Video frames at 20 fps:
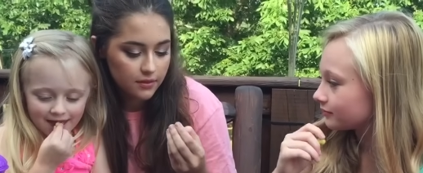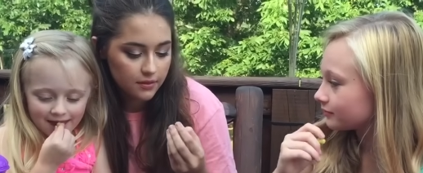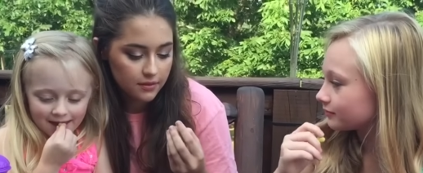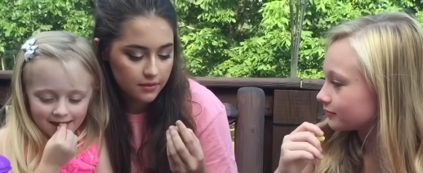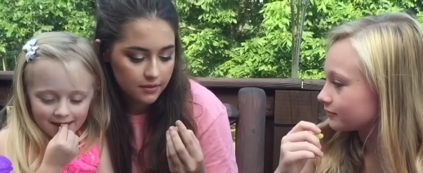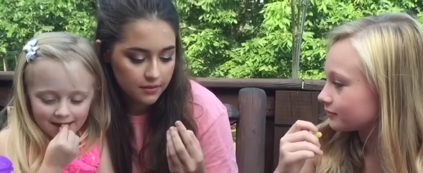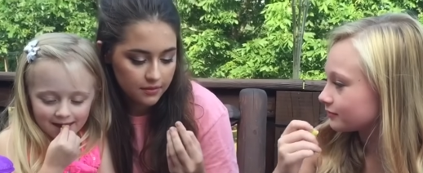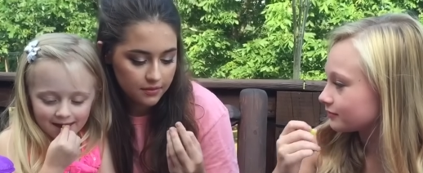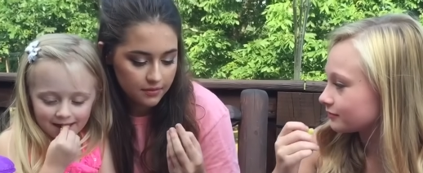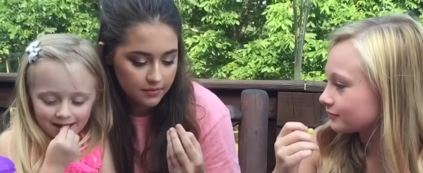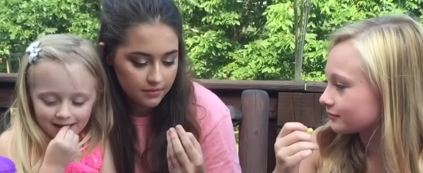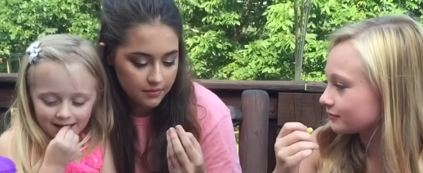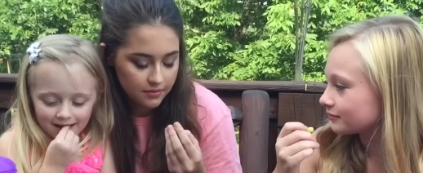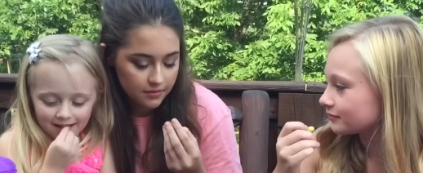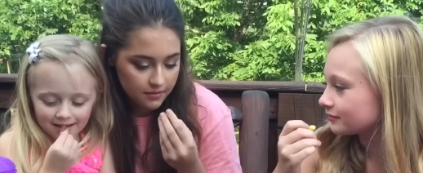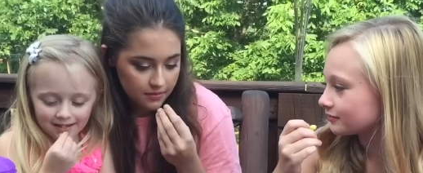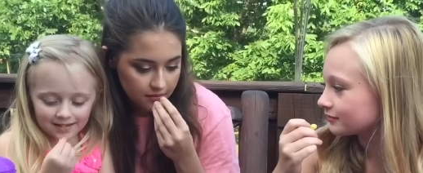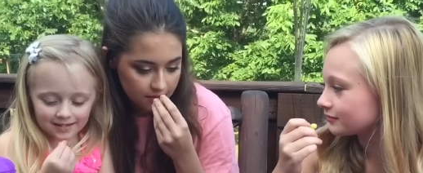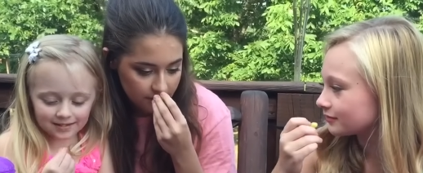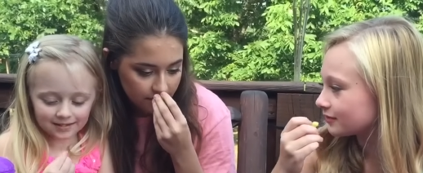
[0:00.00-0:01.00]

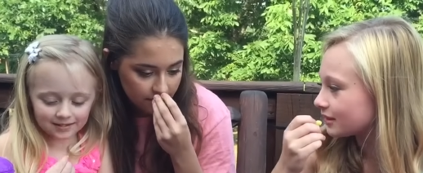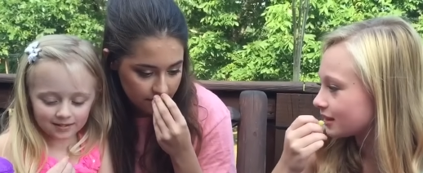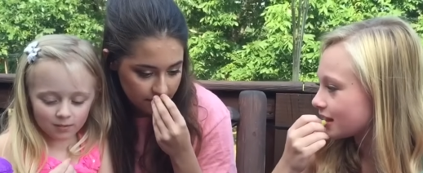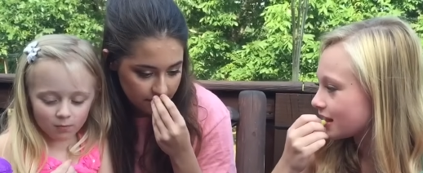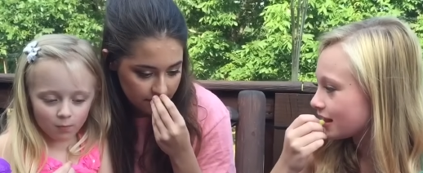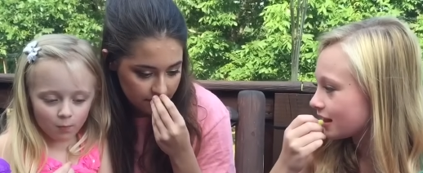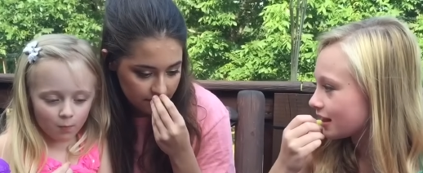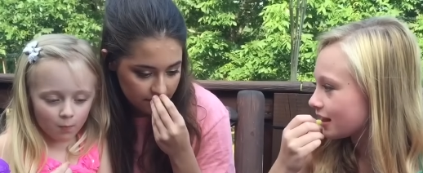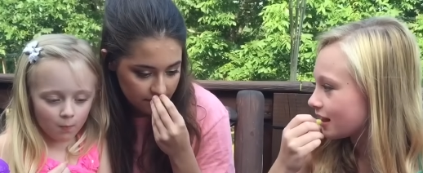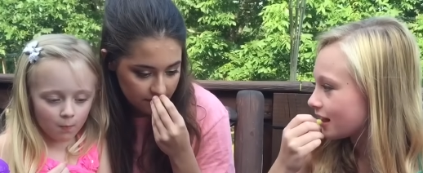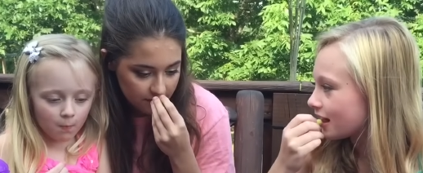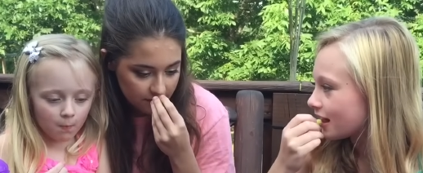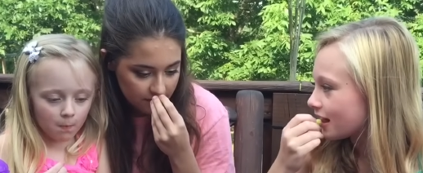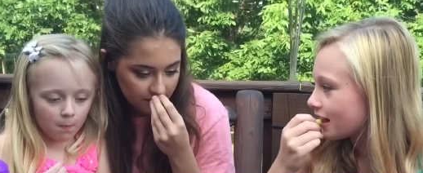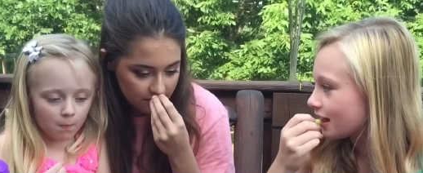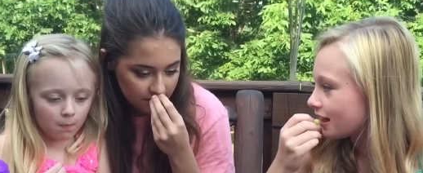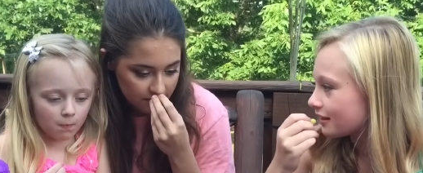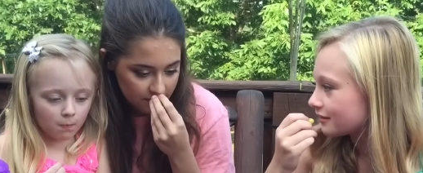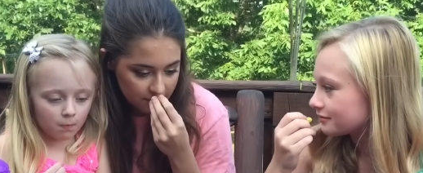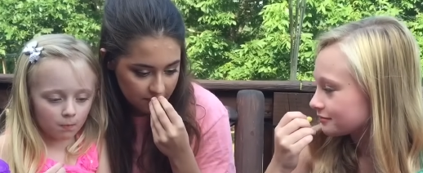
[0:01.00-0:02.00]

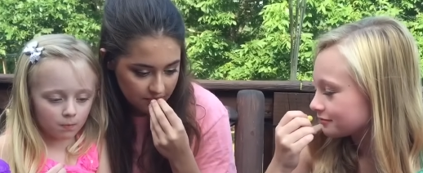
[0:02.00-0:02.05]
(no one is talking)